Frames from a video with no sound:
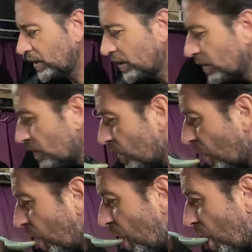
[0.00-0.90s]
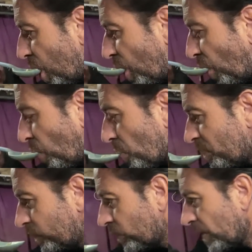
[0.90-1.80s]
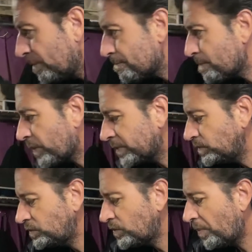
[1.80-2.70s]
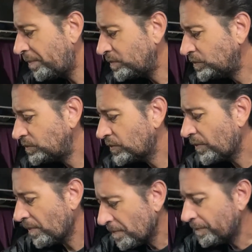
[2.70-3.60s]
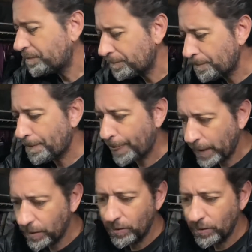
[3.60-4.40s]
[no speech]